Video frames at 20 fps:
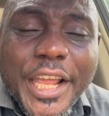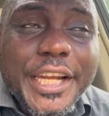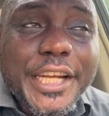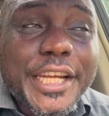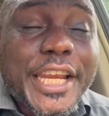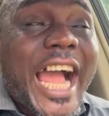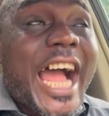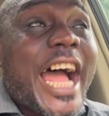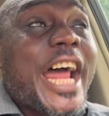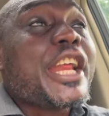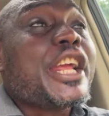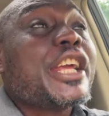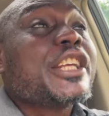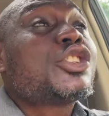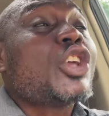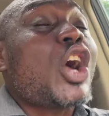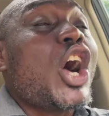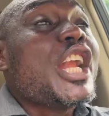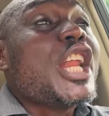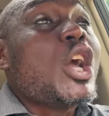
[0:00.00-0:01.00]
There
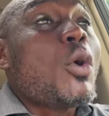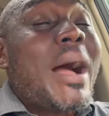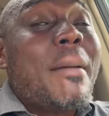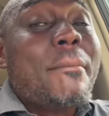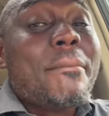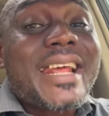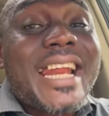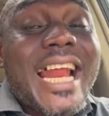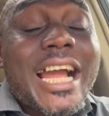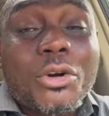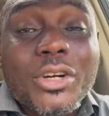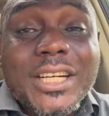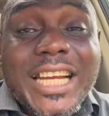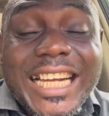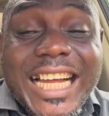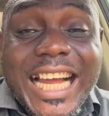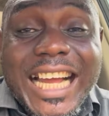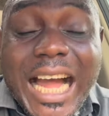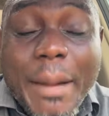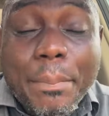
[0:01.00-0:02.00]
is only one miracle
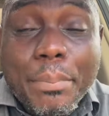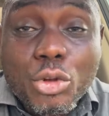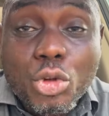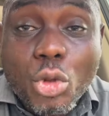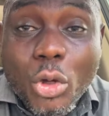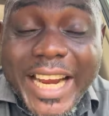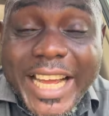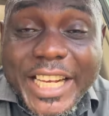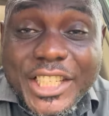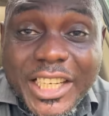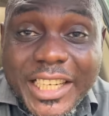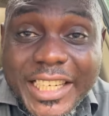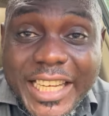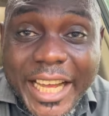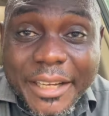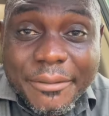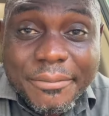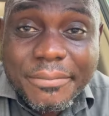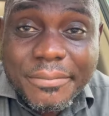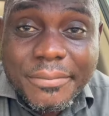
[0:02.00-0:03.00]
that can happen to
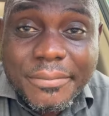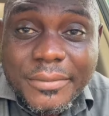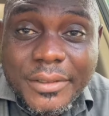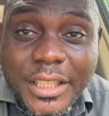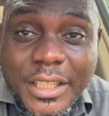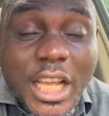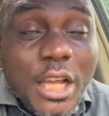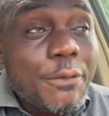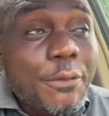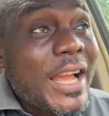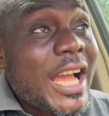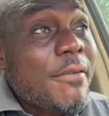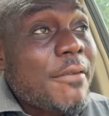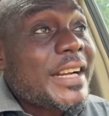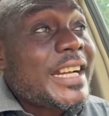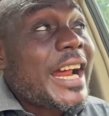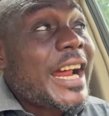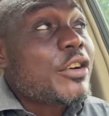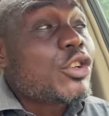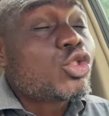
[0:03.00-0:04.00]
Nigeria, if
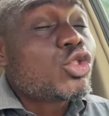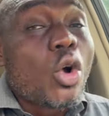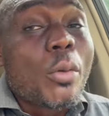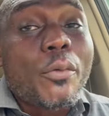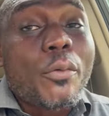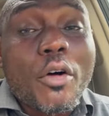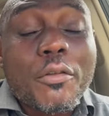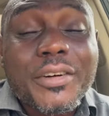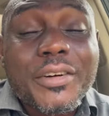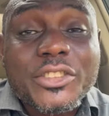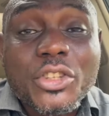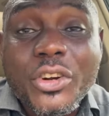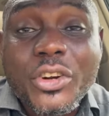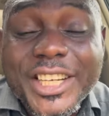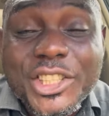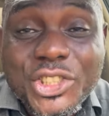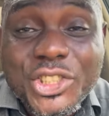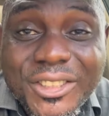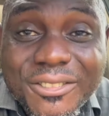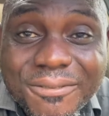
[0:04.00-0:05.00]
ever there is hope of
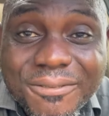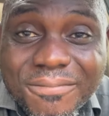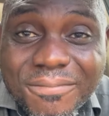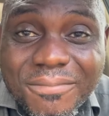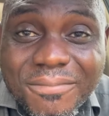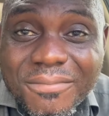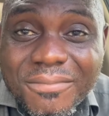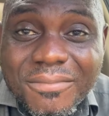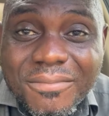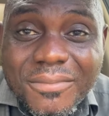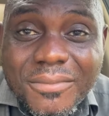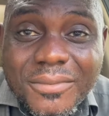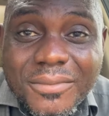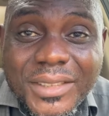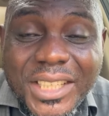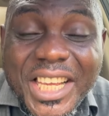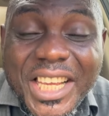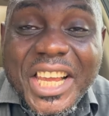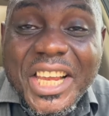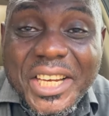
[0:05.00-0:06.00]
resurrection,
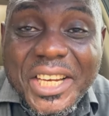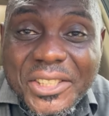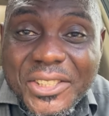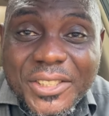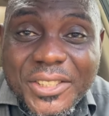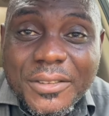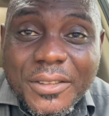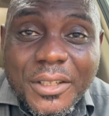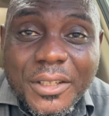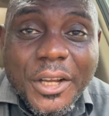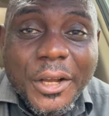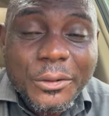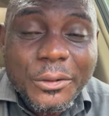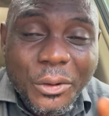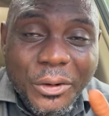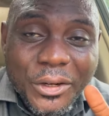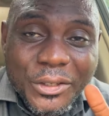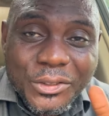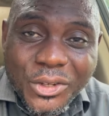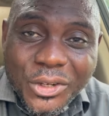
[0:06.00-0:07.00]
is
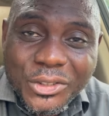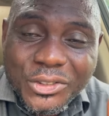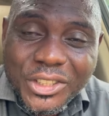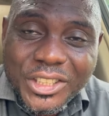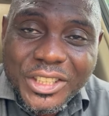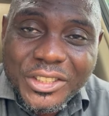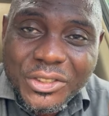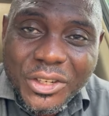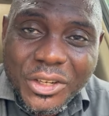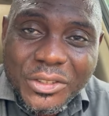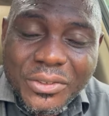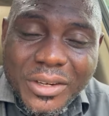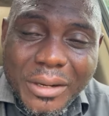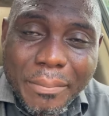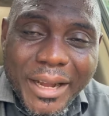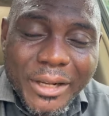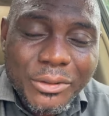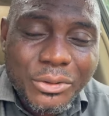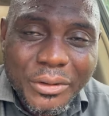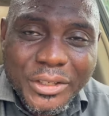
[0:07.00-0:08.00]
to restructure this country
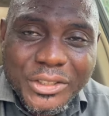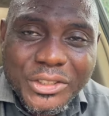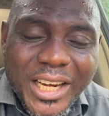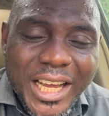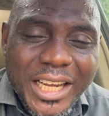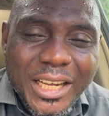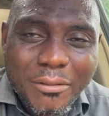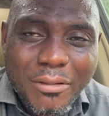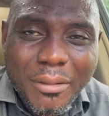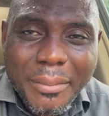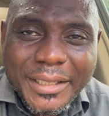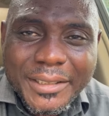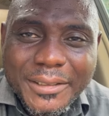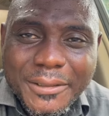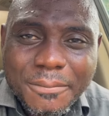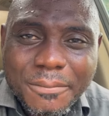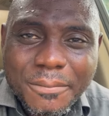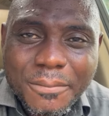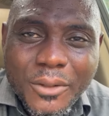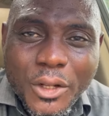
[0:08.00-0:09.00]
back to regional
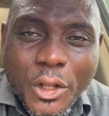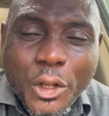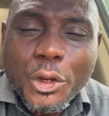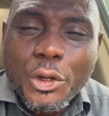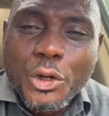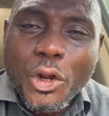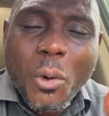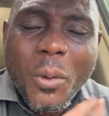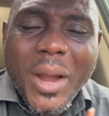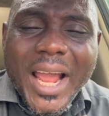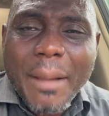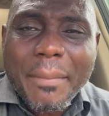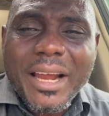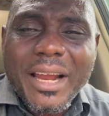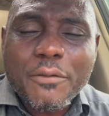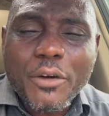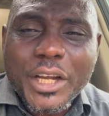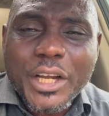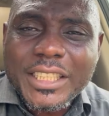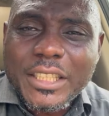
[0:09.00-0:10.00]
government. You know why I'm
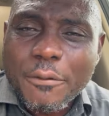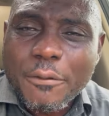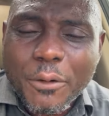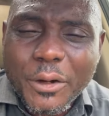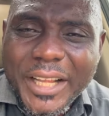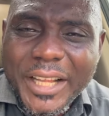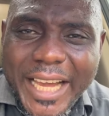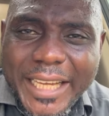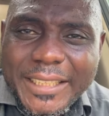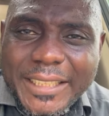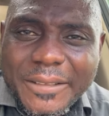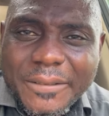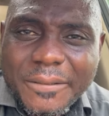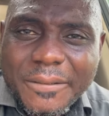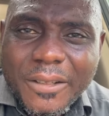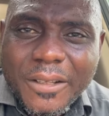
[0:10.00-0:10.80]
advocating for that?